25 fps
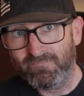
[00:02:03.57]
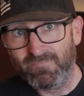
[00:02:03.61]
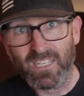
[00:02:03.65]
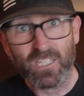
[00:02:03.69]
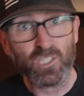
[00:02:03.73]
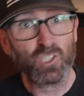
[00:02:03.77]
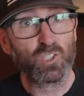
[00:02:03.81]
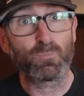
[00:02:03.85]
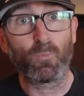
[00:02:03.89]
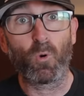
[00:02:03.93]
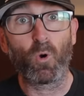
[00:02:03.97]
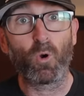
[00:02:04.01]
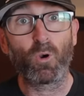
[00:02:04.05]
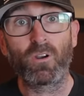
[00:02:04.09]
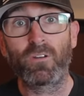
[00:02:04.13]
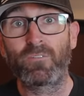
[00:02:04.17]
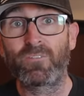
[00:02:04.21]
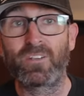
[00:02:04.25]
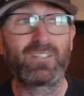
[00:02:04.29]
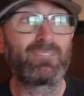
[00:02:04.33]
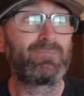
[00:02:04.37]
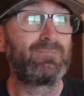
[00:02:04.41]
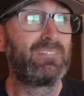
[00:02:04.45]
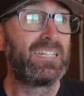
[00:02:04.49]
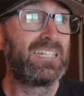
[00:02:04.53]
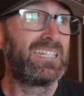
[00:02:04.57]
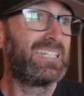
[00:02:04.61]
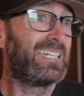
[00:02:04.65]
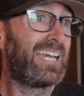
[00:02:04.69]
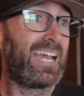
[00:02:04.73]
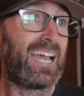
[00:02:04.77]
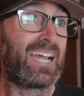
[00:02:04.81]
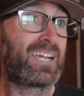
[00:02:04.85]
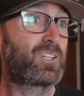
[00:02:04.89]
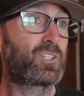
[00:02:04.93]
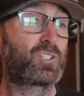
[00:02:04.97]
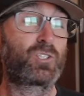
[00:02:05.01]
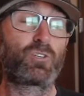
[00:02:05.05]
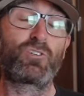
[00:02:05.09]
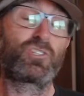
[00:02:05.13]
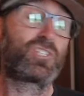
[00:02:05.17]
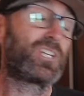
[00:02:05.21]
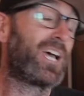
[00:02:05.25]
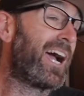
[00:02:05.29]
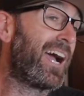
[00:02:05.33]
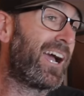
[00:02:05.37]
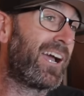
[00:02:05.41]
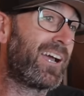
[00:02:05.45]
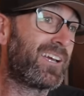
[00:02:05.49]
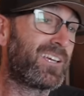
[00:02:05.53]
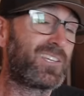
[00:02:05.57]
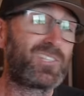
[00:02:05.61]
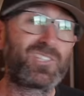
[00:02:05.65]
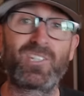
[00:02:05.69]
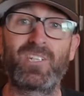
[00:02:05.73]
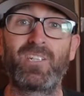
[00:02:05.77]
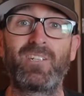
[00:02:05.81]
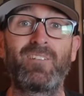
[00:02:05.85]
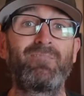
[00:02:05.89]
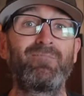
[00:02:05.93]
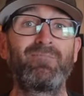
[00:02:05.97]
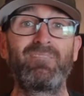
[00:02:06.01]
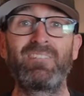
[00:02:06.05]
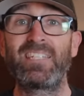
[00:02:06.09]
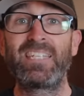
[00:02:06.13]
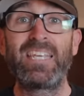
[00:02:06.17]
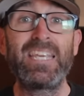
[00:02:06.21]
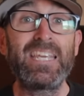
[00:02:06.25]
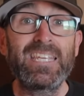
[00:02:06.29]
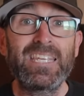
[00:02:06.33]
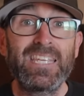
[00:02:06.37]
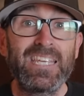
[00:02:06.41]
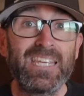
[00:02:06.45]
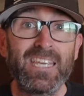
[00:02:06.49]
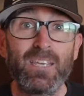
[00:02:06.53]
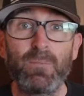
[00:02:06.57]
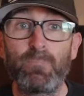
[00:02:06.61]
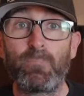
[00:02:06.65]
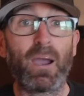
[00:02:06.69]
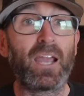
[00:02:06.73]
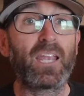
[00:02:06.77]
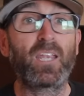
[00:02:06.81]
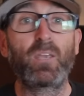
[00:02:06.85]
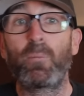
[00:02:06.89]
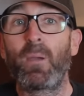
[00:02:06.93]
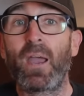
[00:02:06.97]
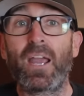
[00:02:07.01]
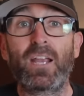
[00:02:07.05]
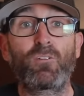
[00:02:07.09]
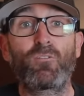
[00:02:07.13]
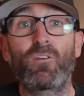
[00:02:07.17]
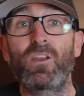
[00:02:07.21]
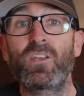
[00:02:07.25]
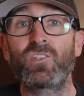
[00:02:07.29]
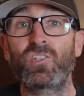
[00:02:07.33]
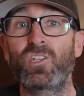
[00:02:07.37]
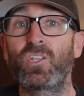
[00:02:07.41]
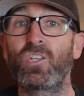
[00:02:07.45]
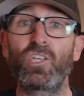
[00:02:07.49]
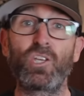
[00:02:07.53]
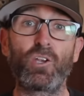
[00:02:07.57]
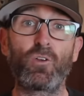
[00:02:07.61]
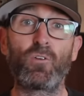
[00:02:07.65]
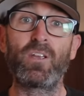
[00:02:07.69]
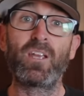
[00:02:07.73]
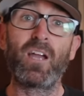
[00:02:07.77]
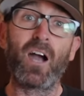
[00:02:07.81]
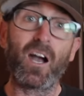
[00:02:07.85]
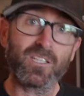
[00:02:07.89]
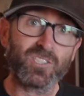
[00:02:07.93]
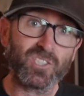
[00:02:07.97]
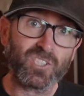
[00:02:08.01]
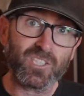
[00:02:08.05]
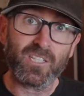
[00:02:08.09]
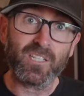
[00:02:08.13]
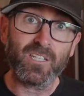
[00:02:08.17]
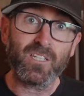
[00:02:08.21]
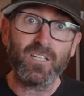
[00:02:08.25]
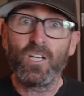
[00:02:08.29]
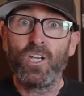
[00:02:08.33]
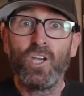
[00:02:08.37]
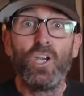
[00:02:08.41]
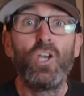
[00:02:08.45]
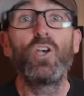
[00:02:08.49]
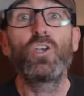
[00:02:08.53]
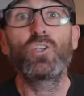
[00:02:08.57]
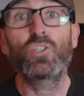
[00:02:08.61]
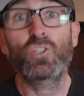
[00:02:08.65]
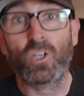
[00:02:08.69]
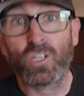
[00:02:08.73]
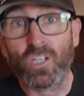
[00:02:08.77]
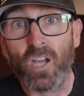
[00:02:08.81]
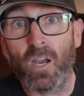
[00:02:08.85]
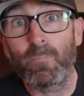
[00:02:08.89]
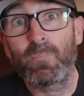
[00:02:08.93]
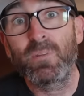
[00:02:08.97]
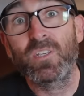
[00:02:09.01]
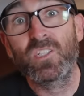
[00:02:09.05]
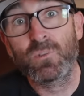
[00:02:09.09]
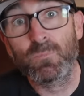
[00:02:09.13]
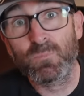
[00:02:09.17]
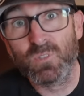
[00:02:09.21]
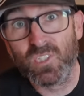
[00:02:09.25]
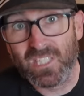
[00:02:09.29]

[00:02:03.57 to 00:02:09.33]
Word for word: It's more of an exercise in geeky bike pack racing curiosity, so cut me some